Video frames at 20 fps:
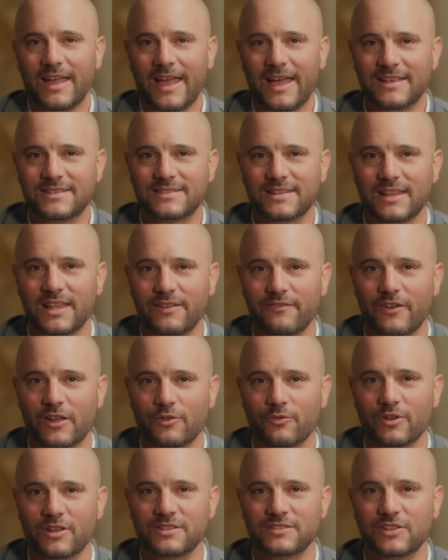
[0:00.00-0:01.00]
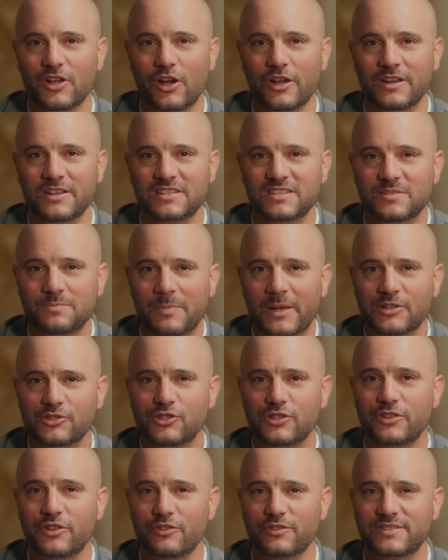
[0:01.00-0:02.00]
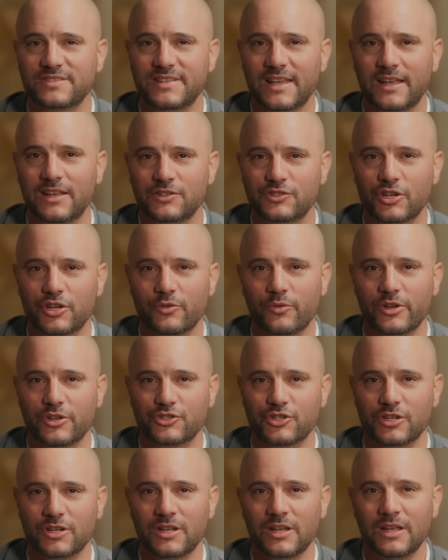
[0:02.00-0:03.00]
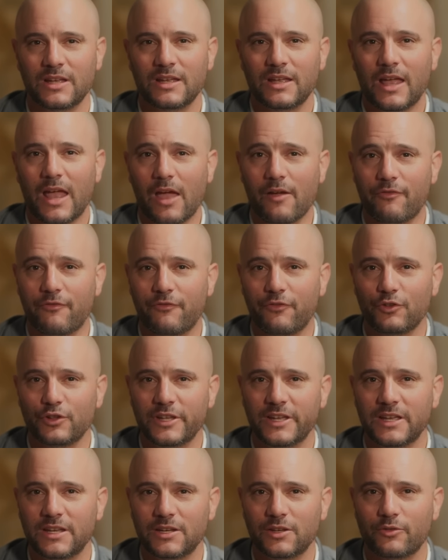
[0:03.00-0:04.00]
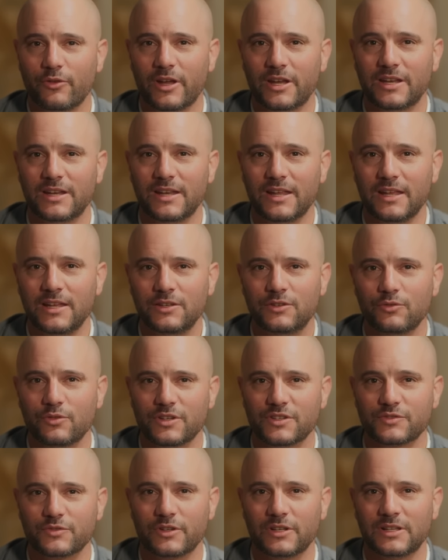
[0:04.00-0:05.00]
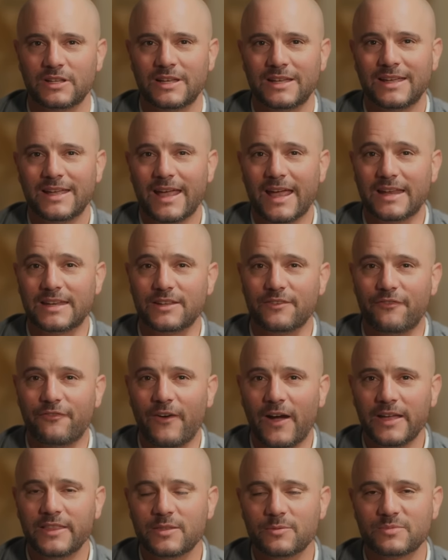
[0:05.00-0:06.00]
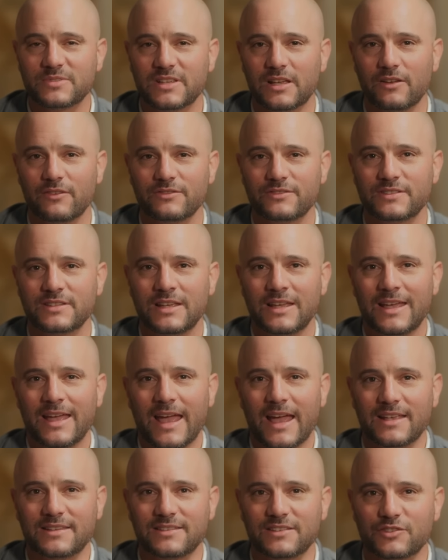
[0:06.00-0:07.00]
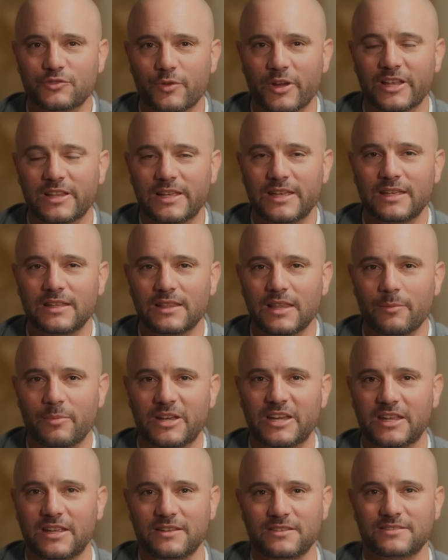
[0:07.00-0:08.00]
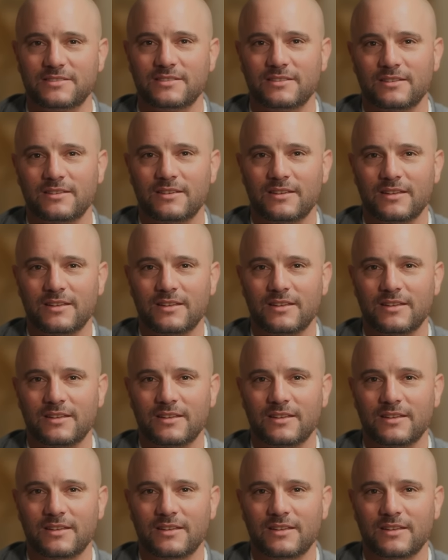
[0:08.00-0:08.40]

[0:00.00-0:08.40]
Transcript: SLA veterans, and especially their second generation, have fully integrated into Israel and define themselves as Israeli Lebanese.